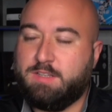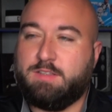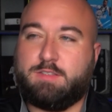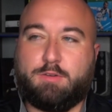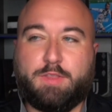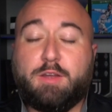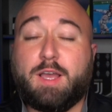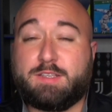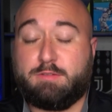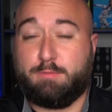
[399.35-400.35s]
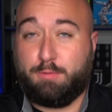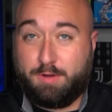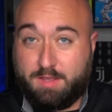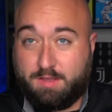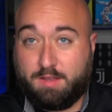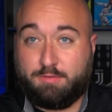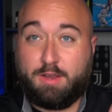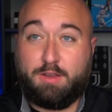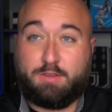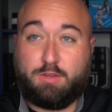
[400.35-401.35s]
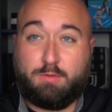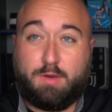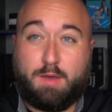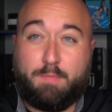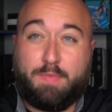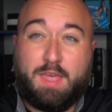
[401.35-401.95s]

So they're actually reporting, contrary to